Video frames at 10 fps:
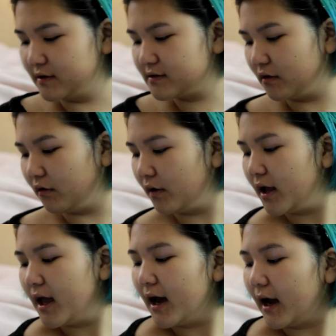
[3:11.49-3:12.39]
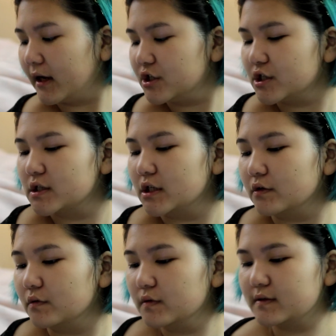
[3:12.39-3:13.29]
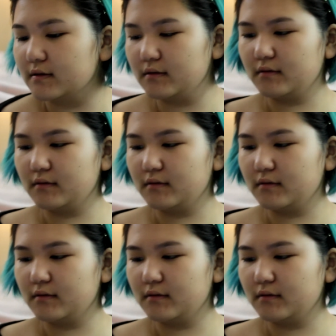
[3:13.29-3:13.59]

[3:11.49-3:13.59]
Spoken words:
so I just use